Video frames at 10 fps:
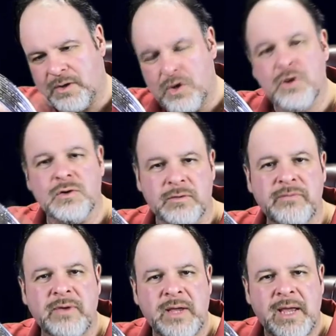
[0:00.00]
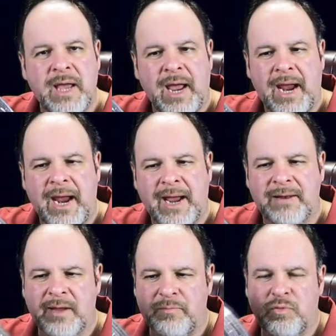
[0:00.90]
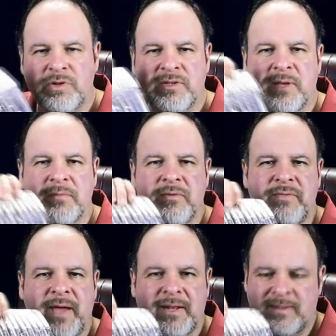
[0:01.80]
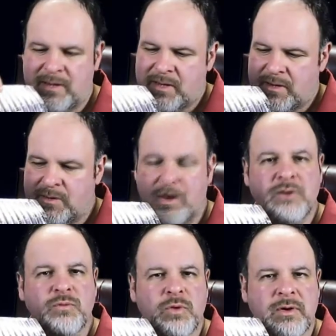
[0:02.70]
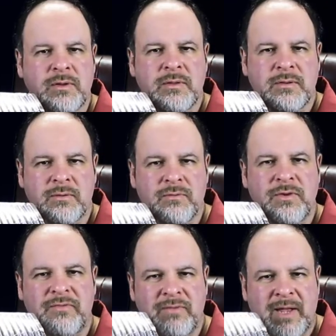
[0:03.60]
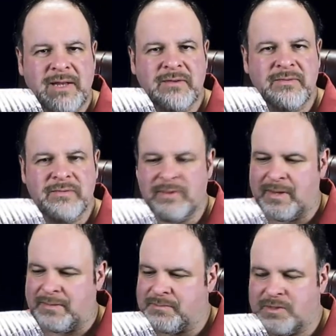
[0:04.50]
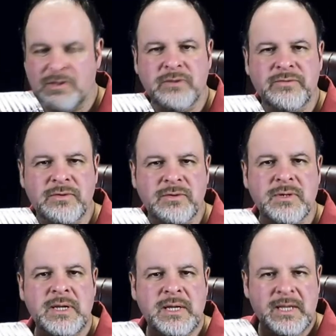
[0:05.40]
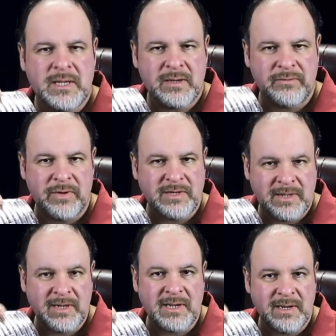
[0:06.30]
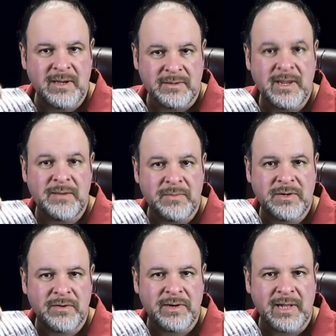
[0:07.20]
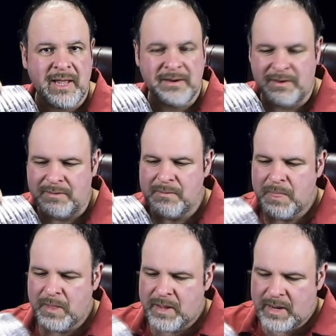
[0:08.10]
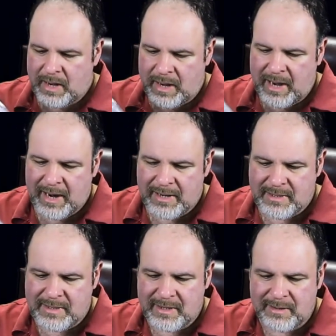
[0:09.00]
curve, and I put some of that ductwork reflective silver, very sticky tape material on here. And